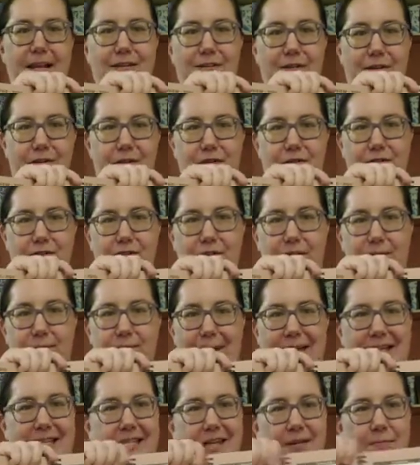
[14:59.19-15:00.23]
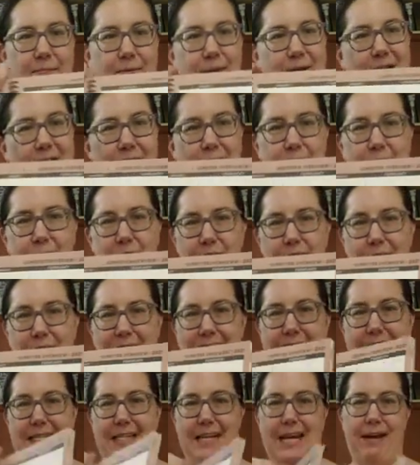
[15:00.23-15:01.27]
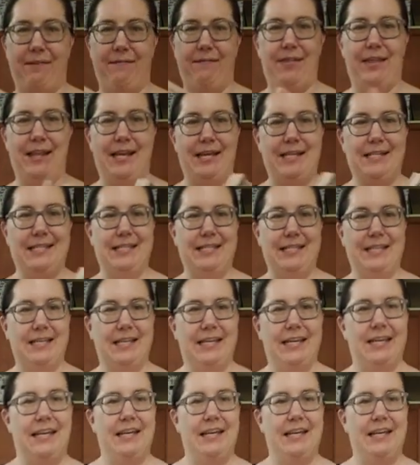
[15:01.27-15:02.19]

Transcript: So those are the basic components of this